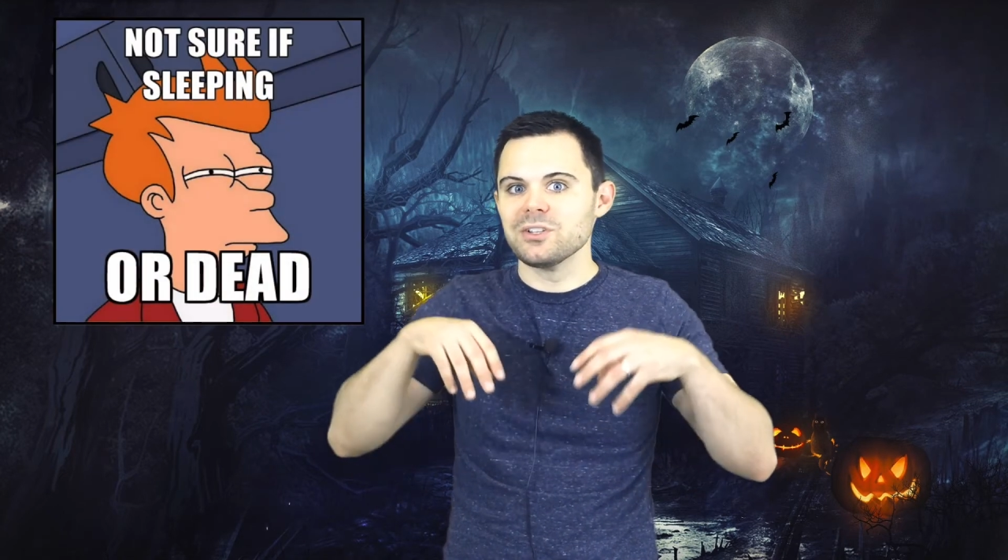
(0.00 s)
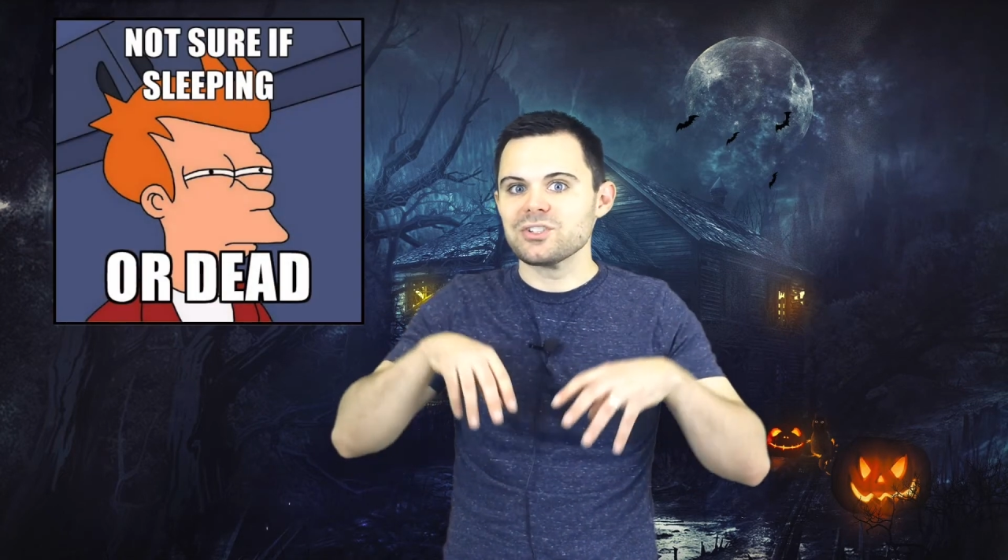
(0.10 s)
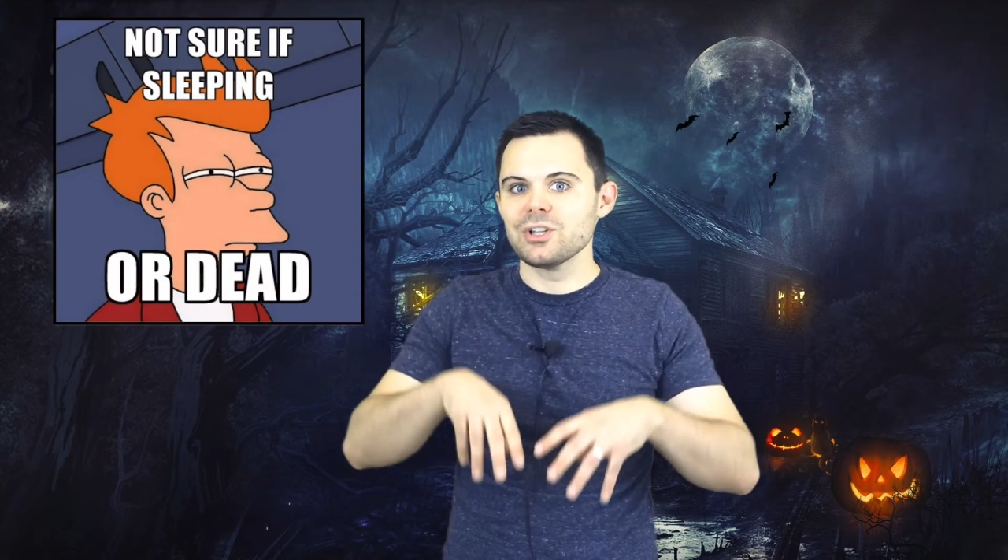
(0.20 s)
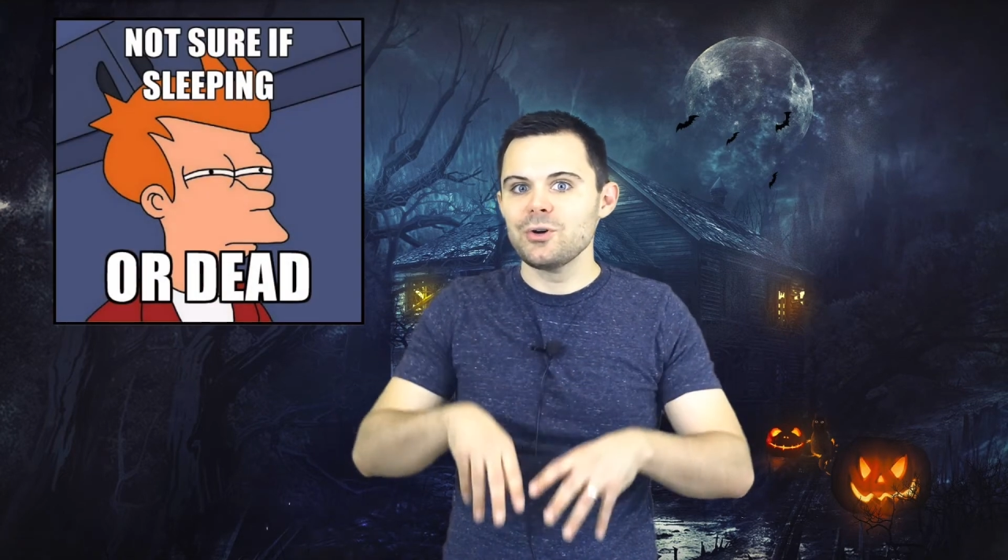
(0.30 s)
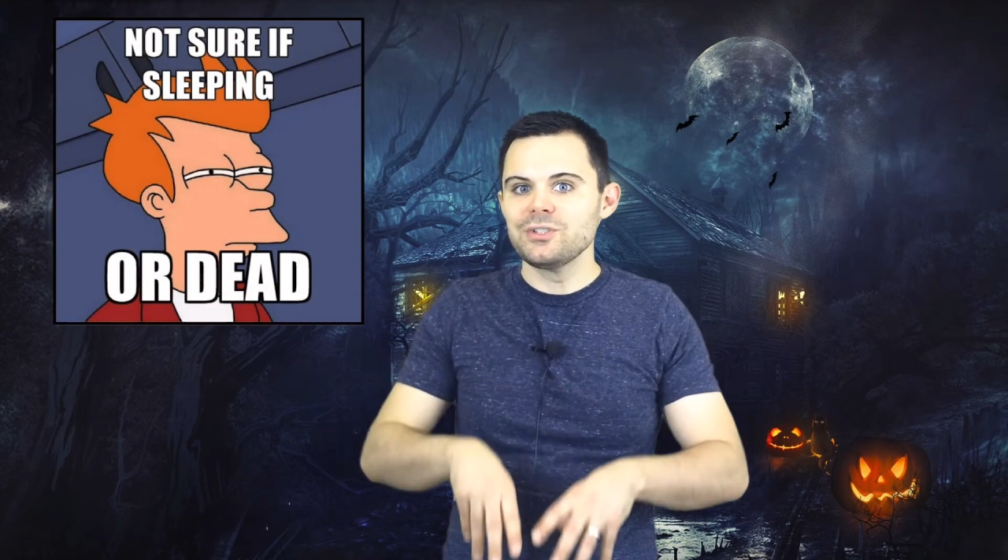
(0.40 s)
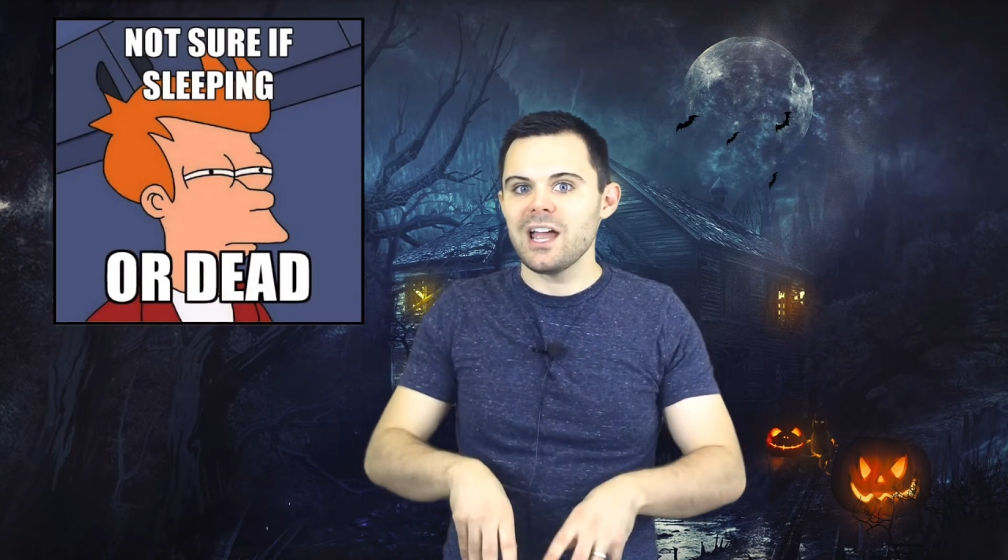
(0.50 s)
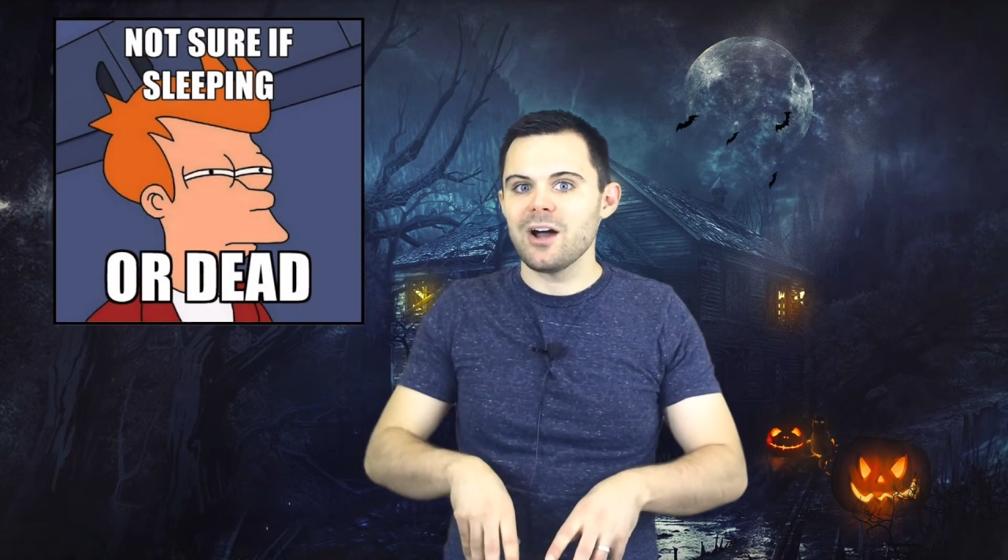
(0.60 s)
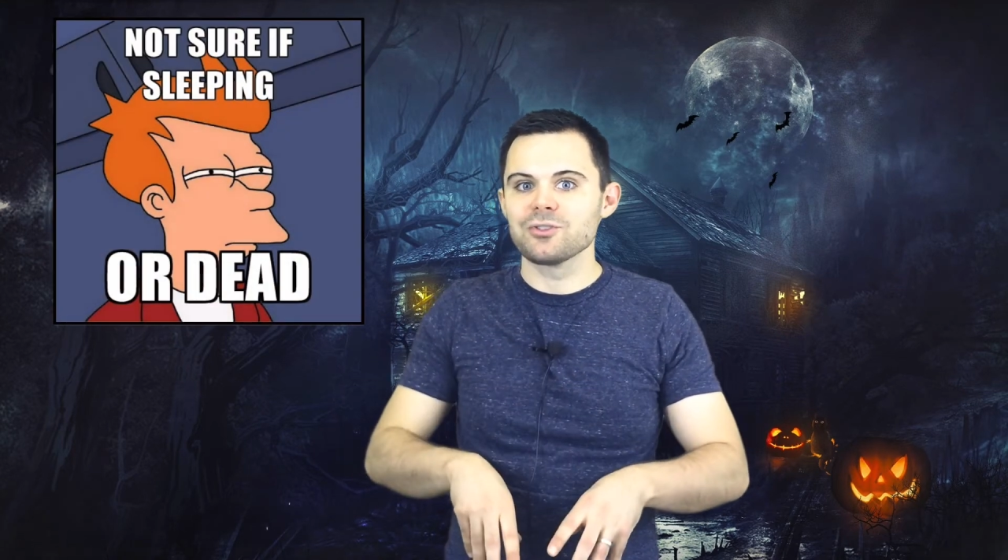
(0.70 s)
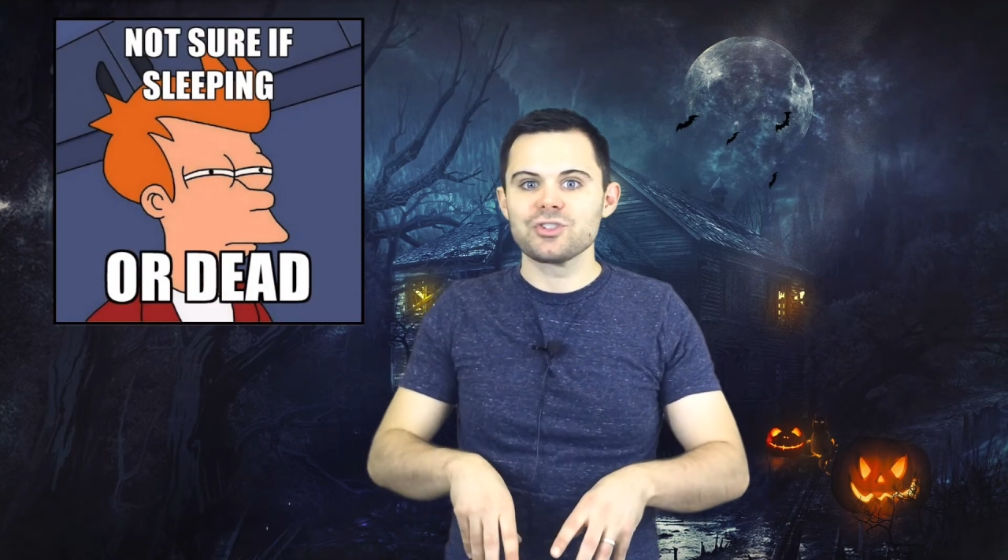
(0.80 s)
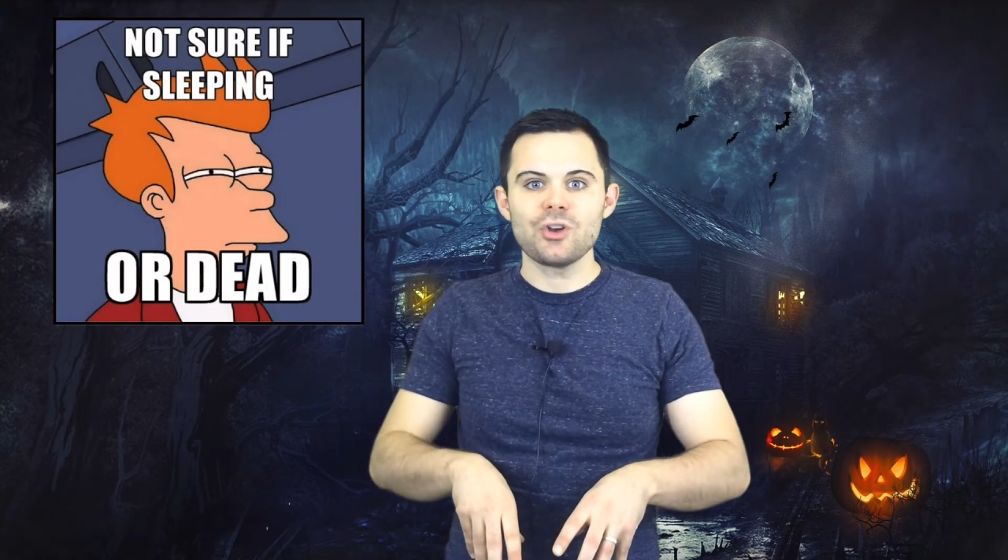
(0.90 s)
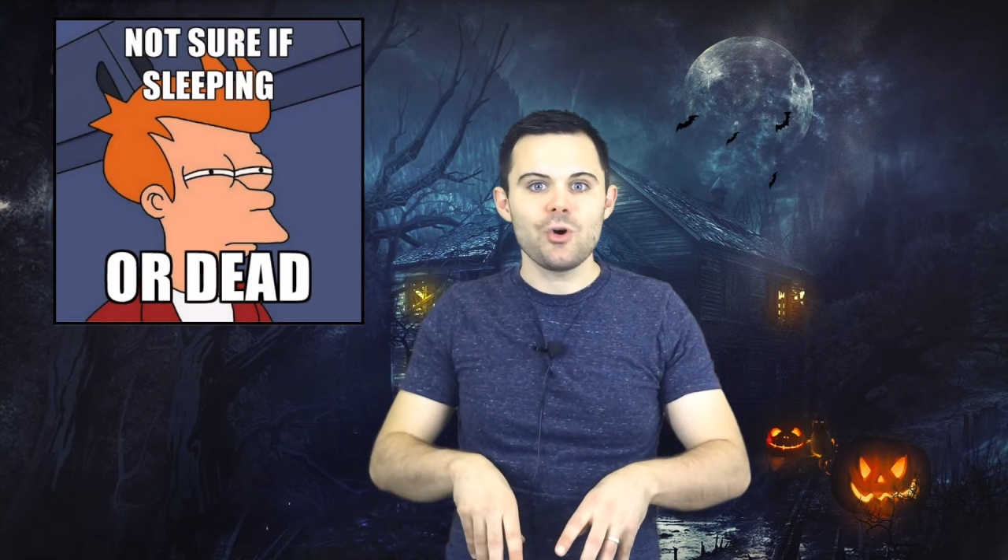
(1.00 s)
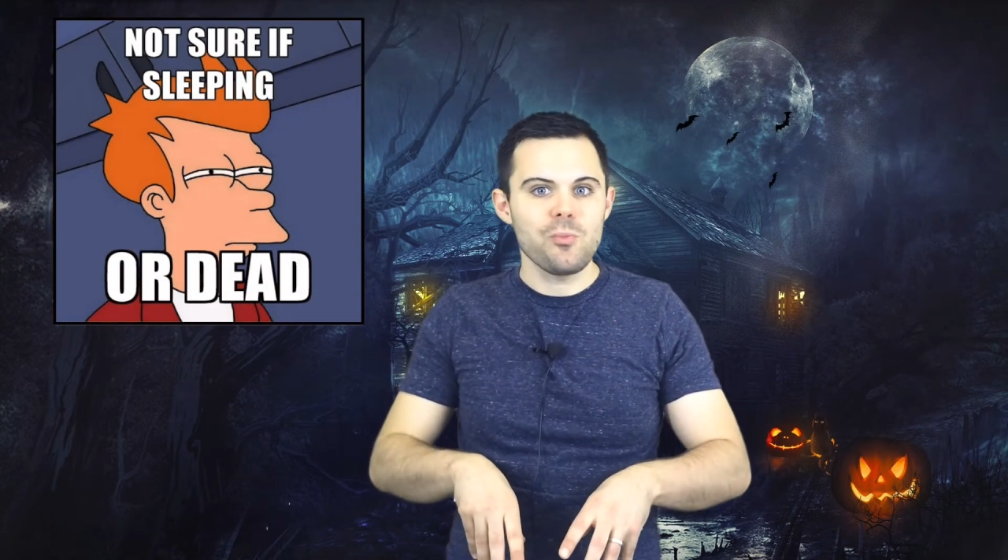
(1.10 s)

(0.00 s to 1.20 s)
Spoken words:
slowed down so